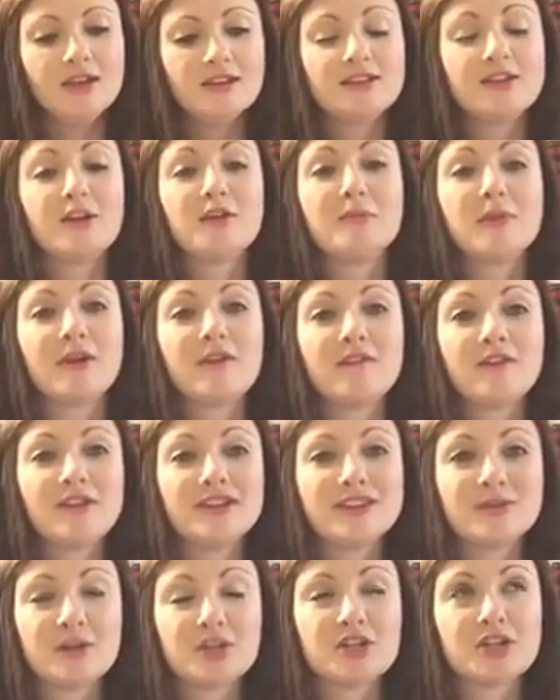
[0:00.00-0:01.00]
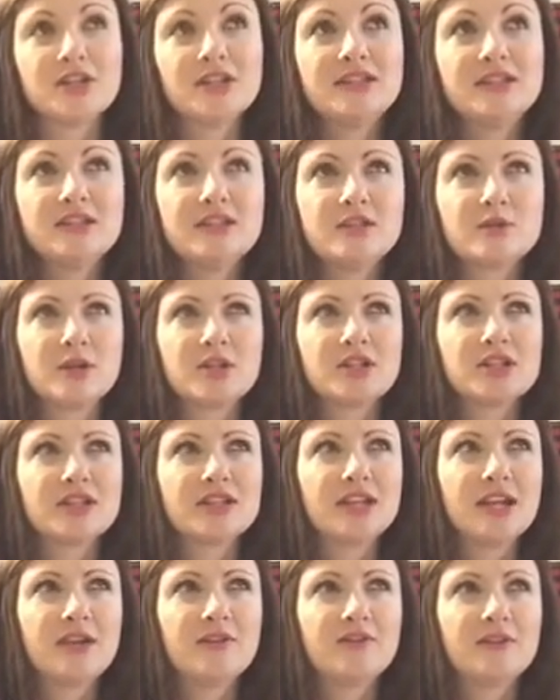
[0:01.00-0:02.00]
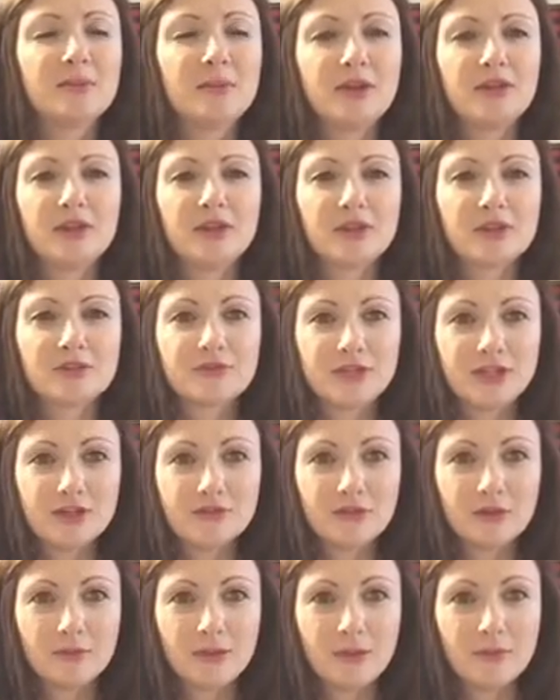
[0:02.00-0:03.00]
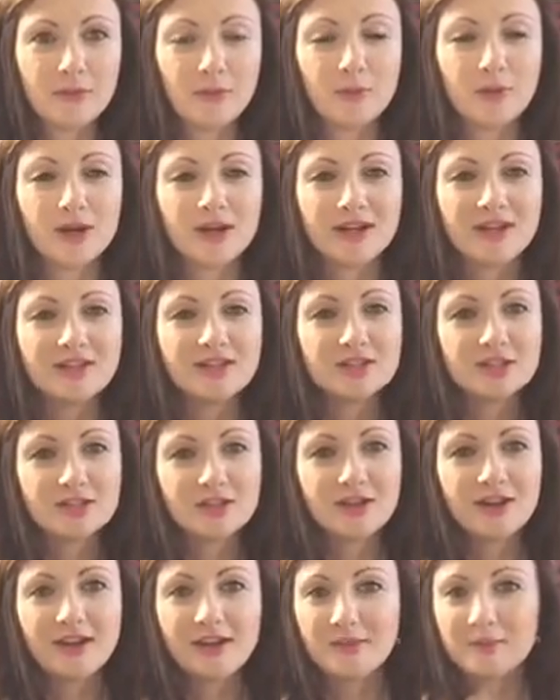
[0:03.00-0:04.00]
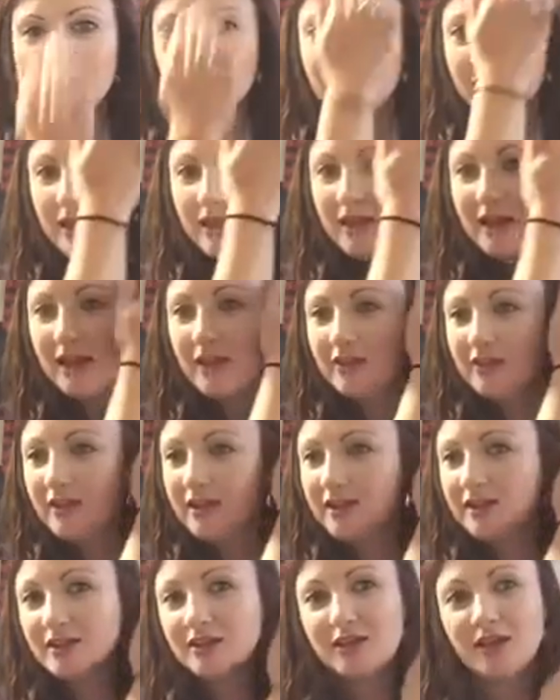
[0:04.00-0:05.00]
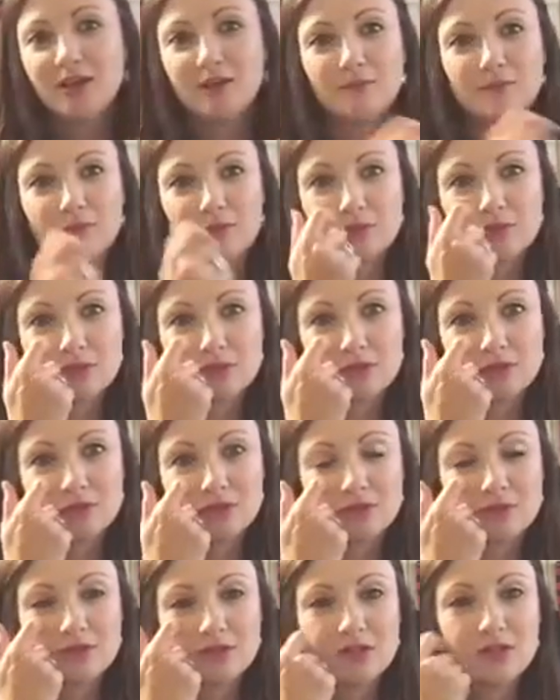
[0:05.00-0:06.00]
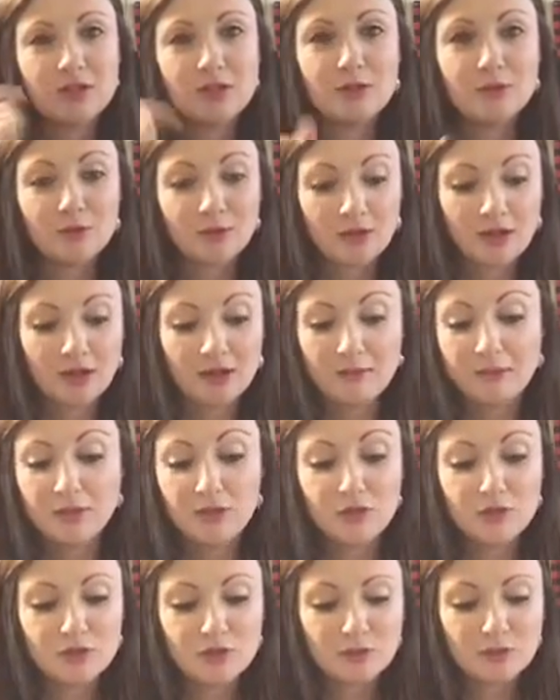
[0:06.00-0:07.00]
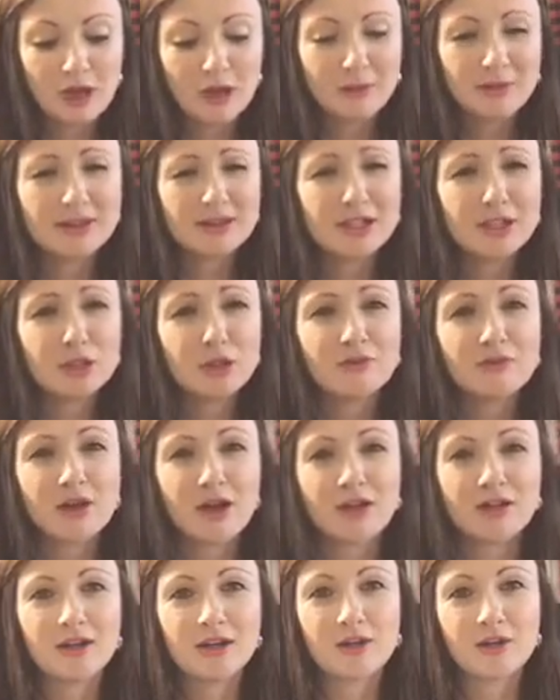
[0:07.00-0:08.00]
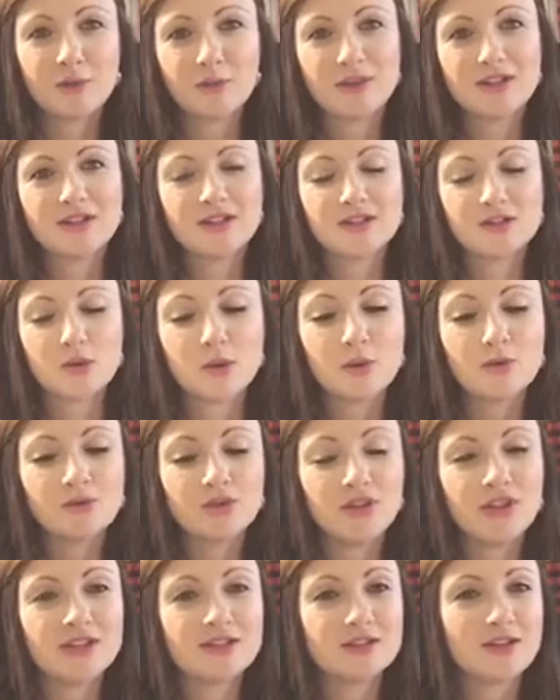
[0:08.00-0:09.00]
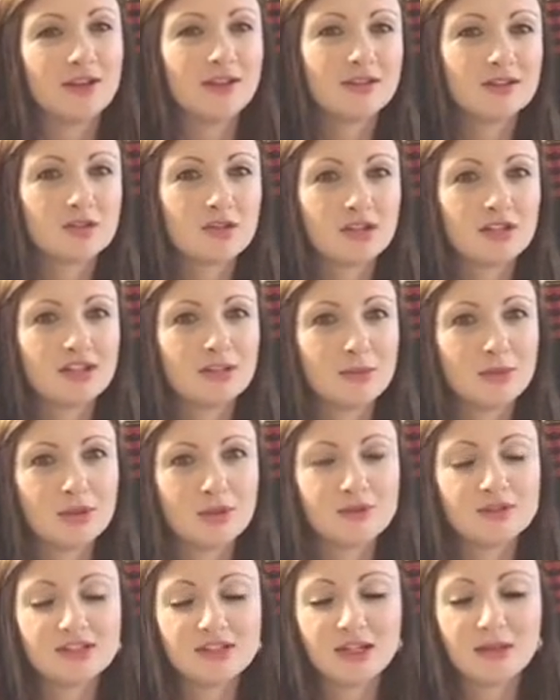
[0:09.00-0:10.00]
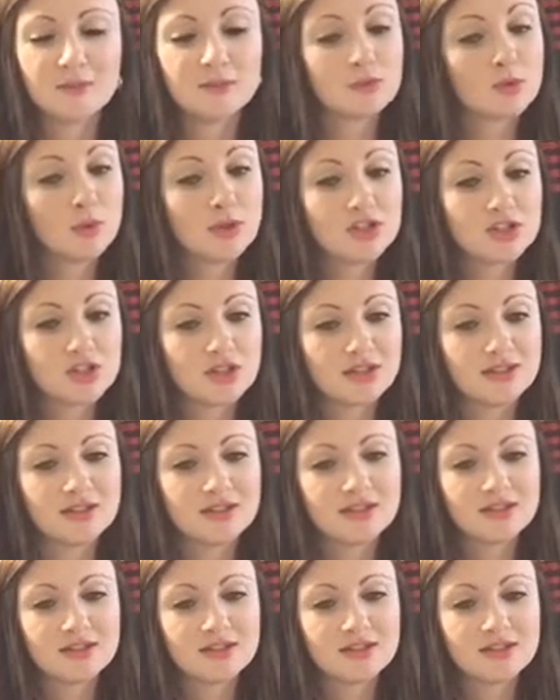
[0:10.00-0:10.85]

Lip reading: So my first question, these questions came from I think 3 different people, one on Instagram and then 2 in YouTube comments. And I know I've gotten other ones, so hopefully these are answering some of those same questions.